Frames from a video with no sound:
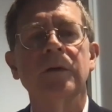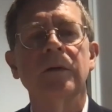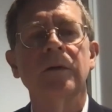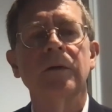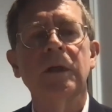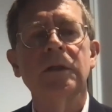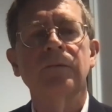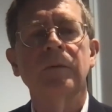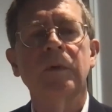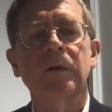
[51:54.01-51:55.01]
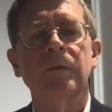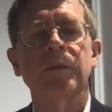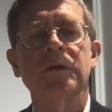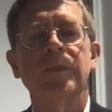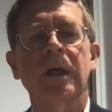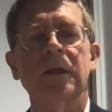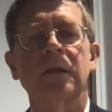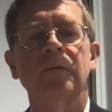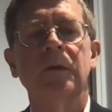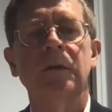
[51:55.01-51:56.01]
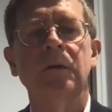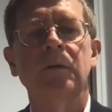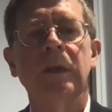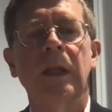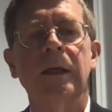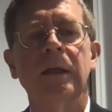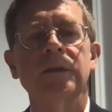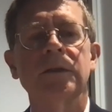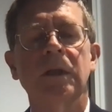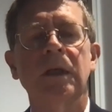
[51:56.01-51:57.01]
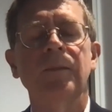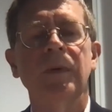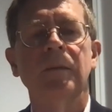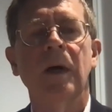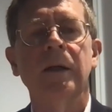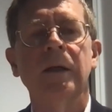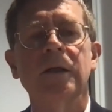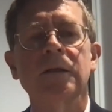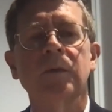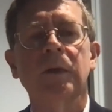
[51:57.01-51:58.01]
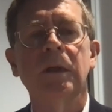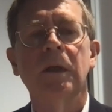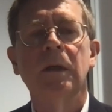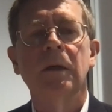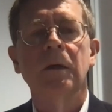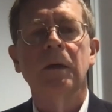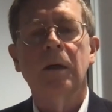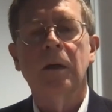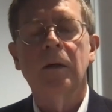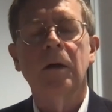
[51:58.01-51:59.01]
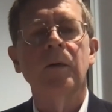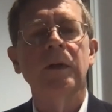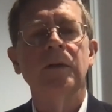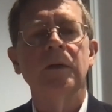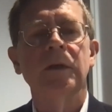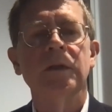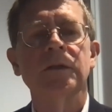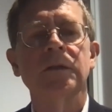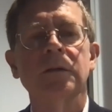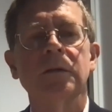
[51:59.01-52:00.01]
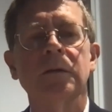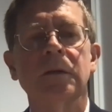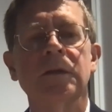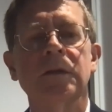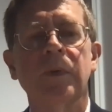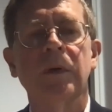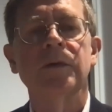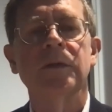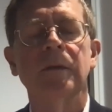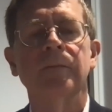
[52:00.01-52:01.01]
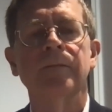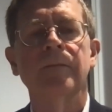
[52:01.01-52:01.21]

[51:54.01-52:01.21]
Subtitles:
Are there things from your perspective that you would like us to keep in mind as we go into this symposium?